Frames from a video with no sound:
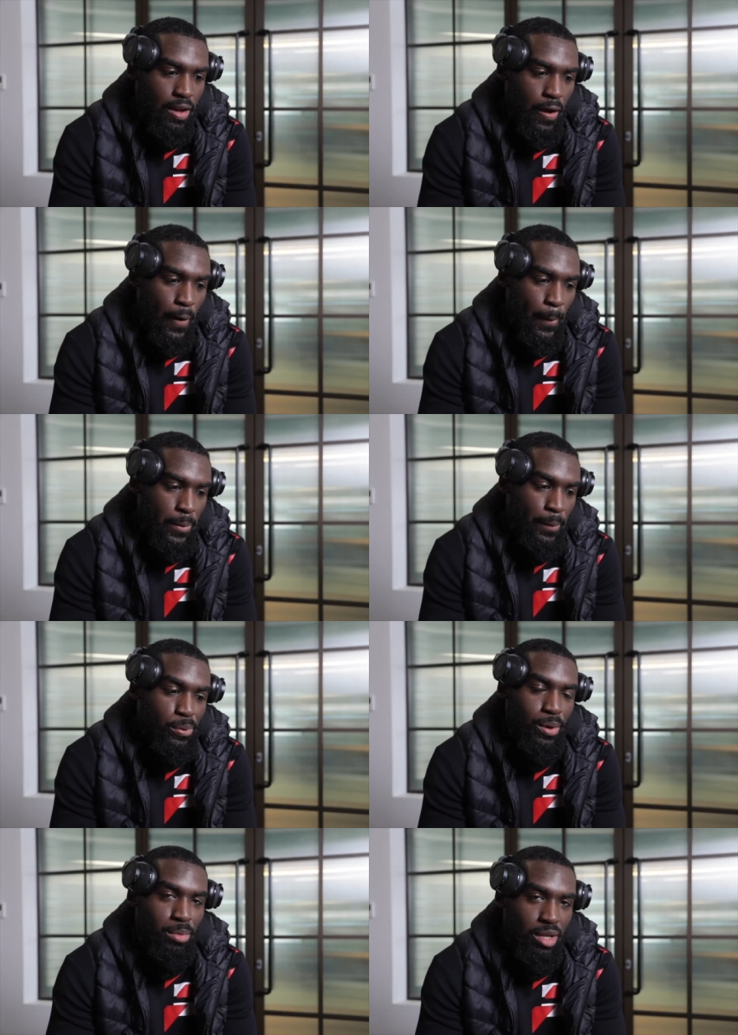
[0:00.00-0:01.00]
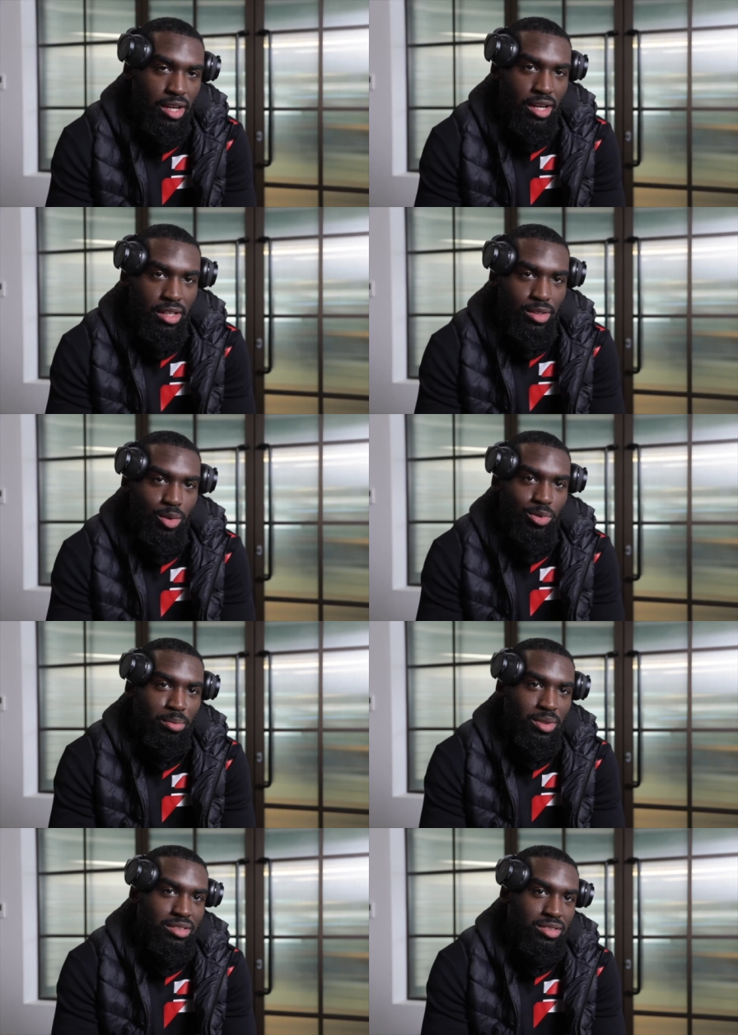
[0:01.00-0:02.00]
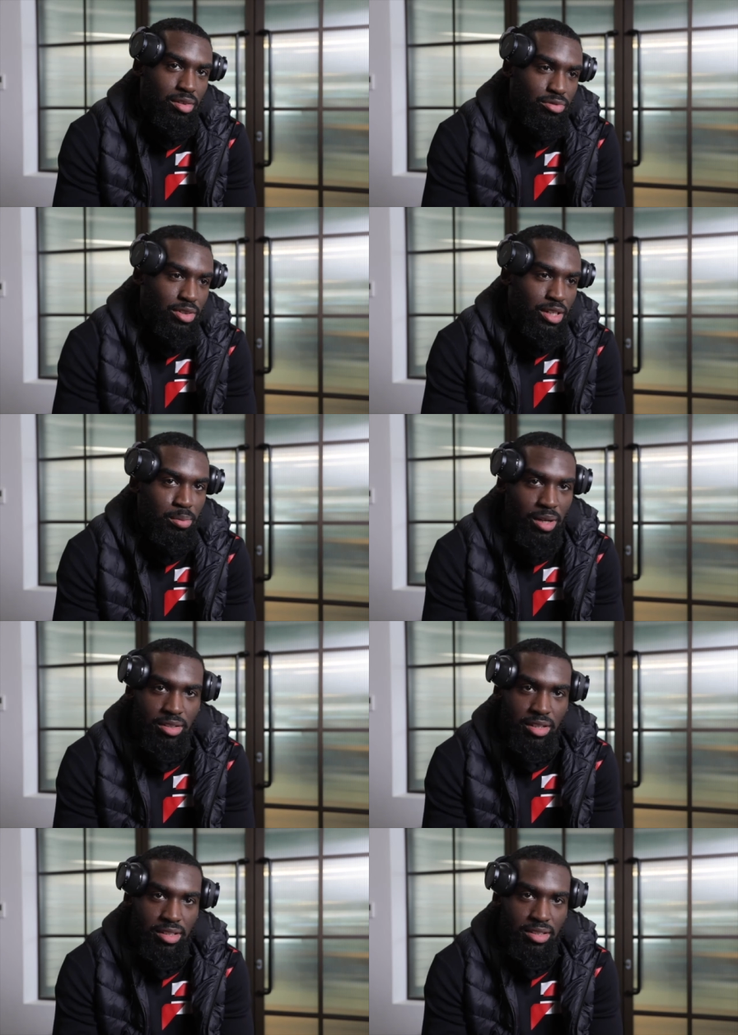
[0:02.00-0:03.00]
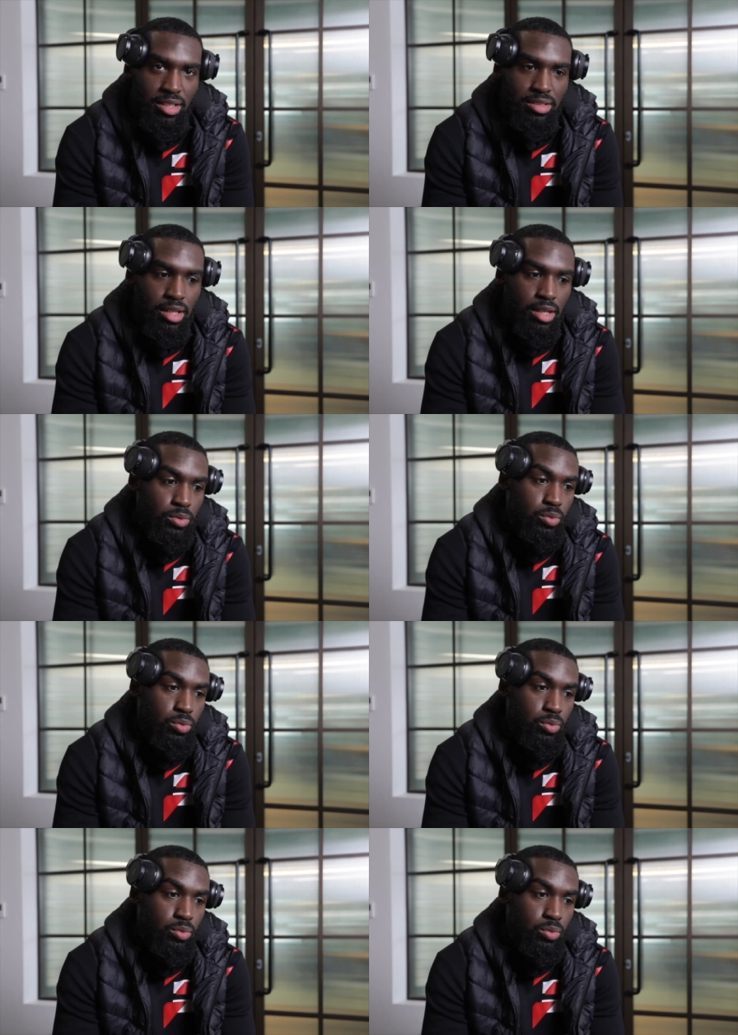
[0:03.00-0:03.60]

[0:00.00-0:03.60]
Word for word: um, a premiere November the 10th at the Belgrade Theatre.